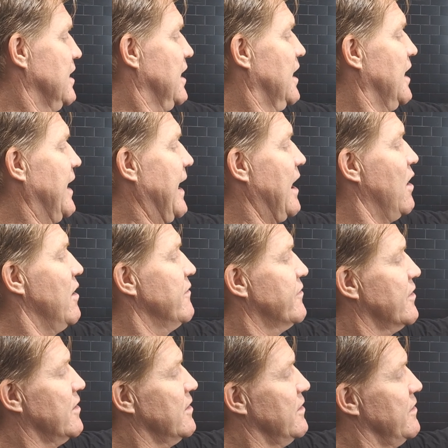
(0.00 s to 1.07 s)

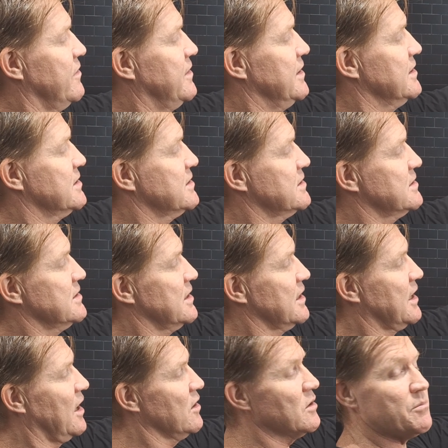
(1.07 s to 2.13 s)
However, this
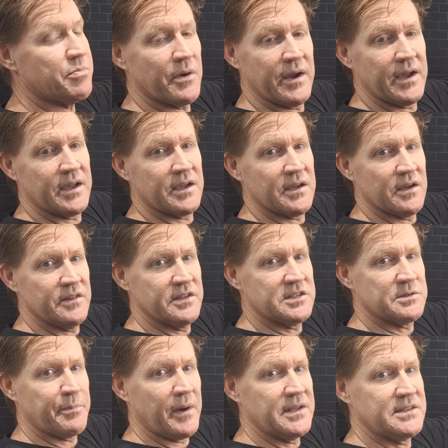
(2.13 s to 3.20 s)
color break, the
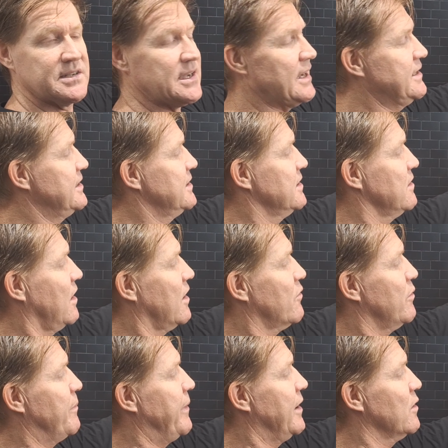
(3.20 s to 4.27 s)
spine tick, I did a lot
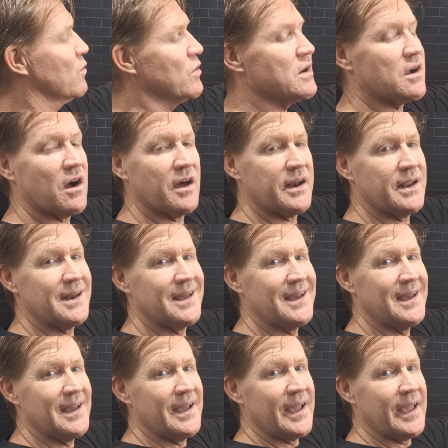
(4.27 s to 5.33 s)
of repair work on it,
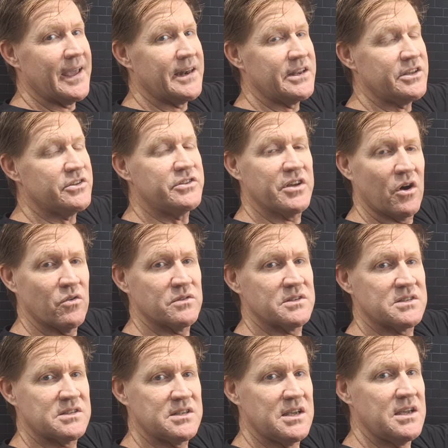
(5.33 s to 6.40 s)
and you don't
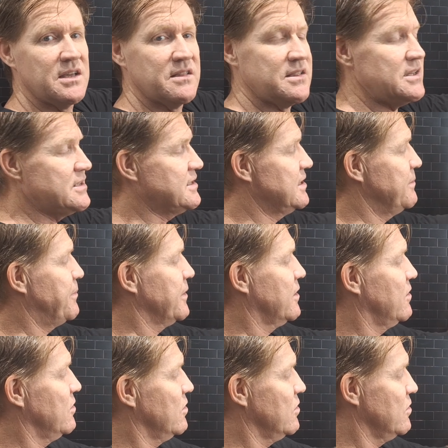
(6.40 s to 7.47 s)
see the
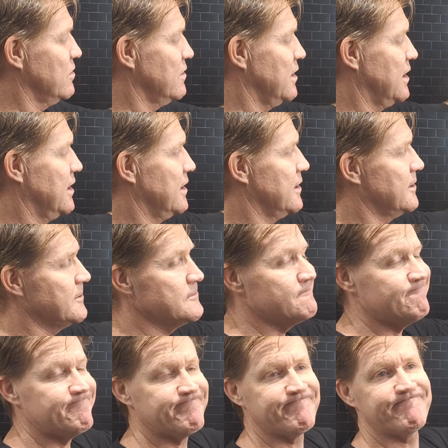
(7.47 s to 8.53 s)
typical,
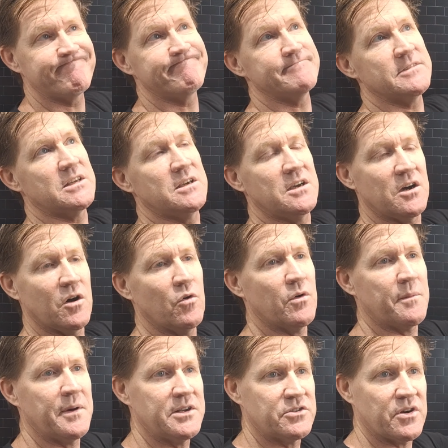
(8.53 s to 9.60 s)
what
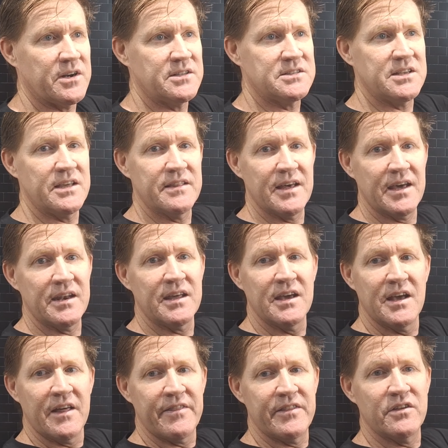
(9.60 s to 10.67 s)
am I trying to say, that
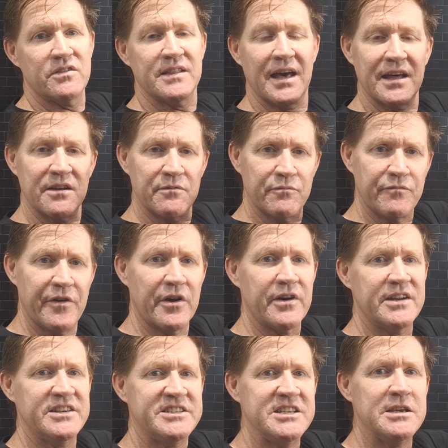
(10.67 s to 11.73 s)

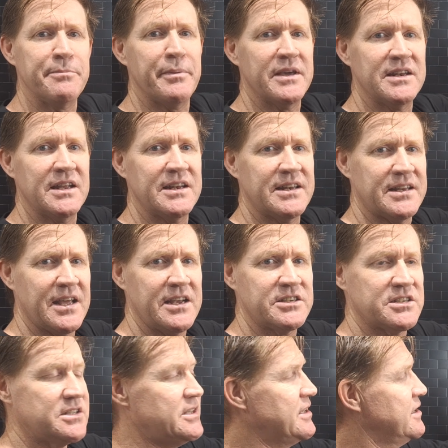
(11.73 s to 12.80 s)
very deep
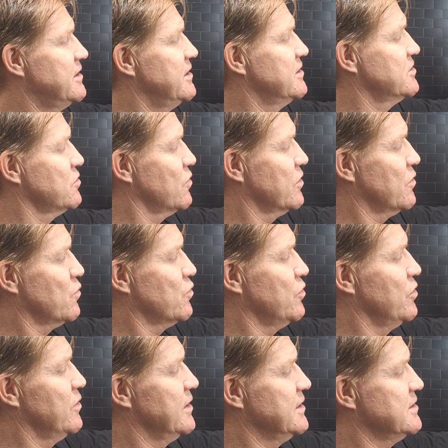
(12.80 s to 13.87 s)
indentation that sort of
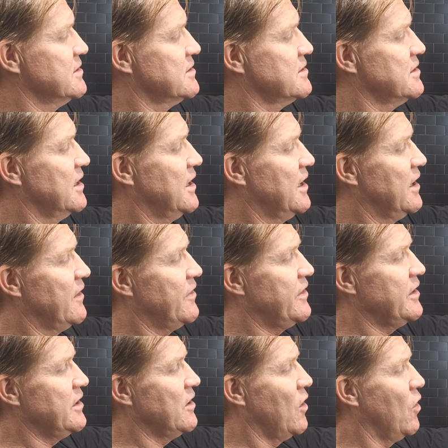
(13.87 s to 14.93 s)
ruins
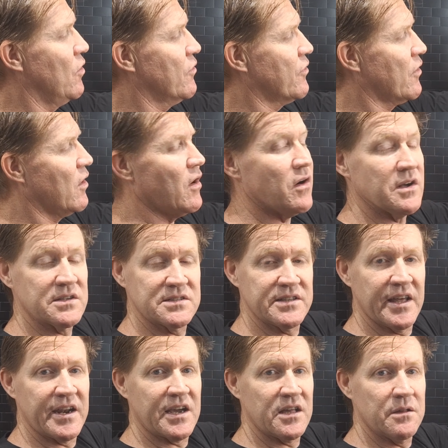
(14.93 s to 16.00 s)
the overall
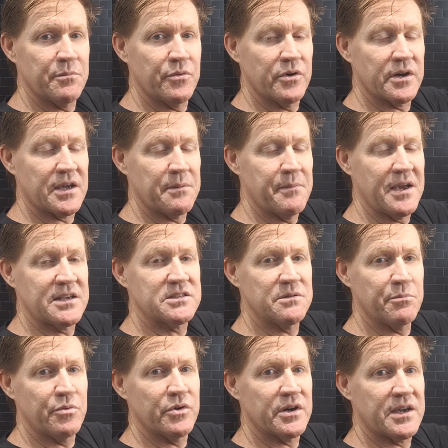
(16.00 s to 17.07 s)
aesthetic of the book and makes the
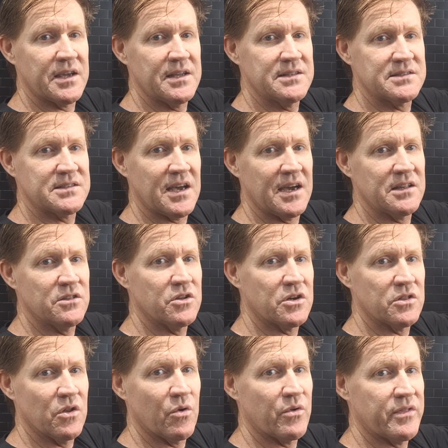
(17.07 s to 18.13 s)
book inside
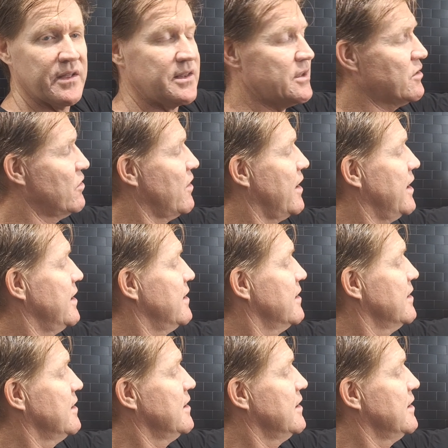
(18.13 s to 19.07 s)
look lower than the grade.